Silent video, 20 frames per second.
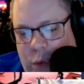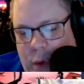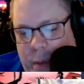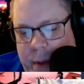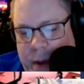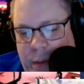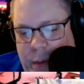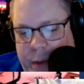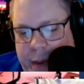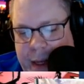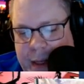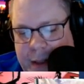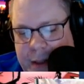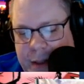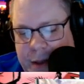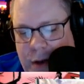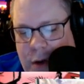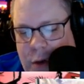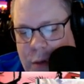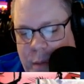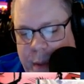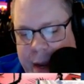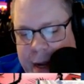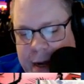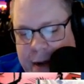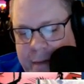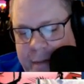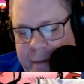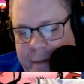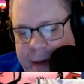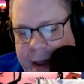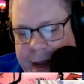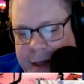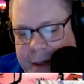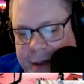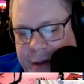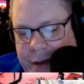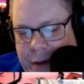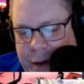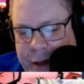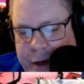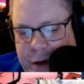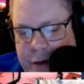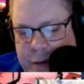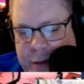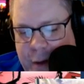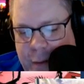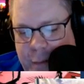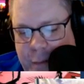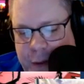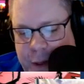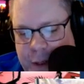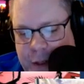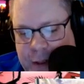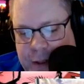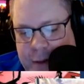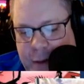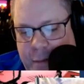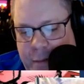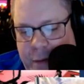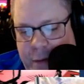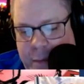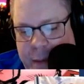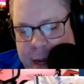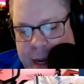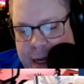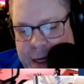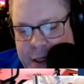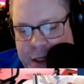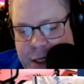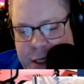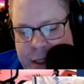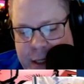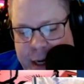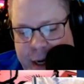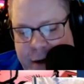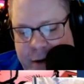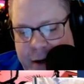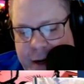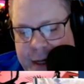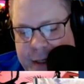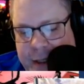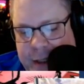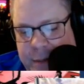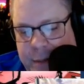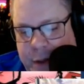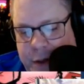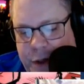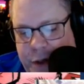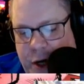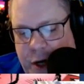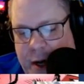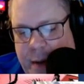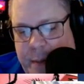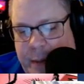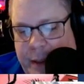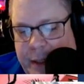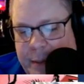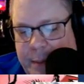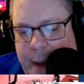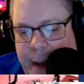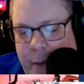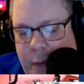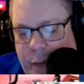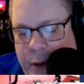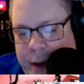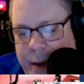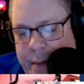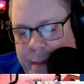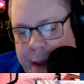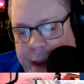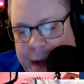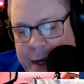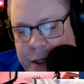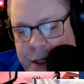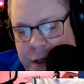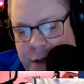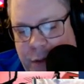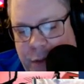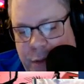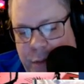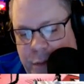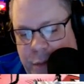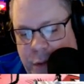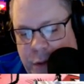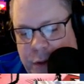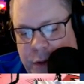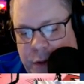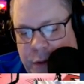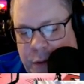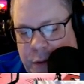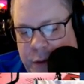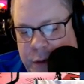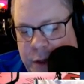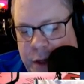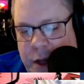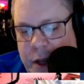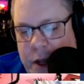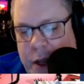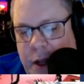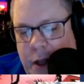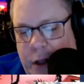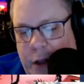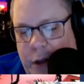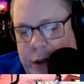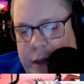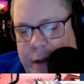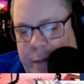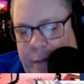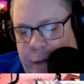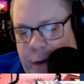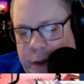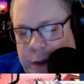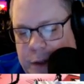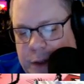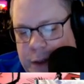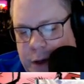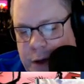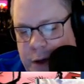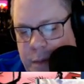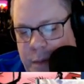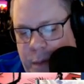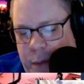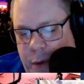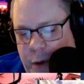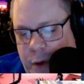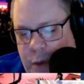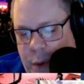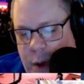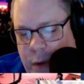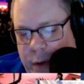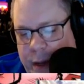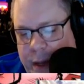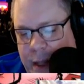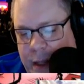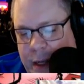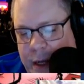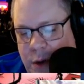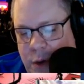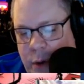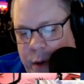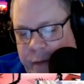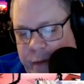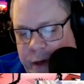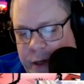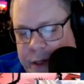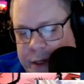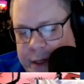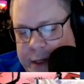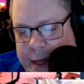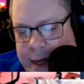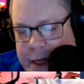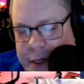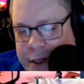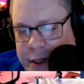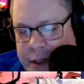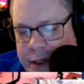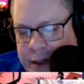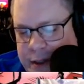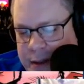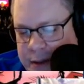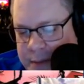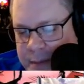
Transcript: woman with a skull painted face calling herself the Silver Banshee terrorizes Metropolis by rampaging through bookstores looking for a certain book while killing whoever she touches.